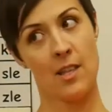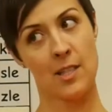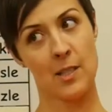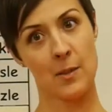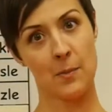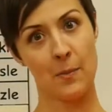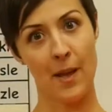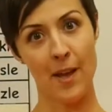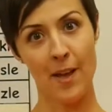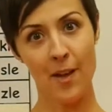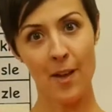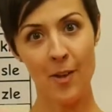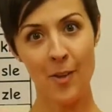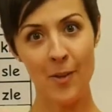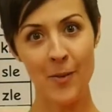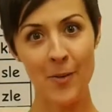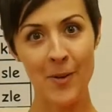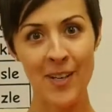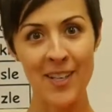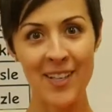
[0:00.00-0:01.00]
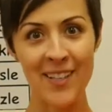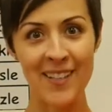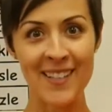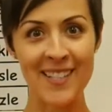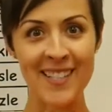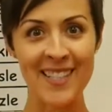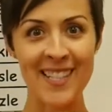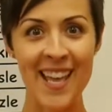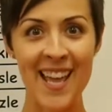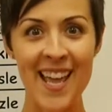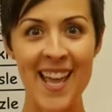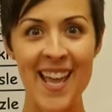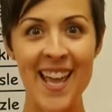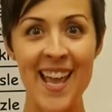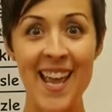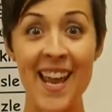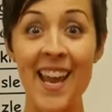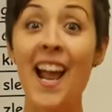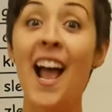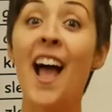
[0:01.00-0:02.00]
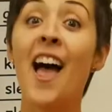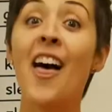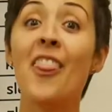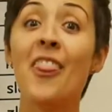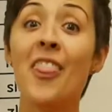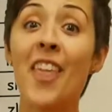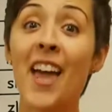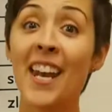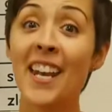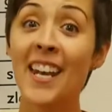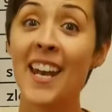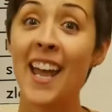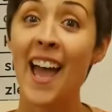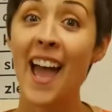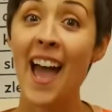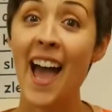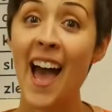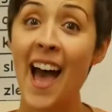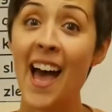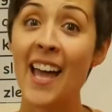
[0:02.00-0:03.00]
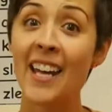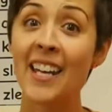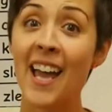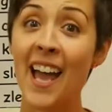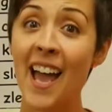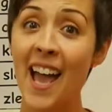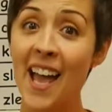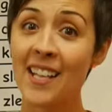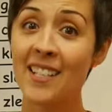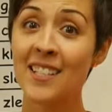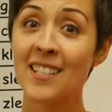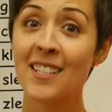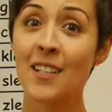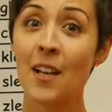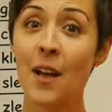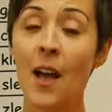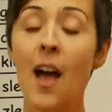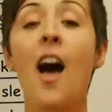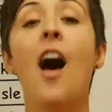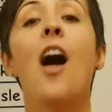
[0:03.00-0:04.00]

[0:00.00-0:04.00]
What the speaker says: Spell the word say, then add S.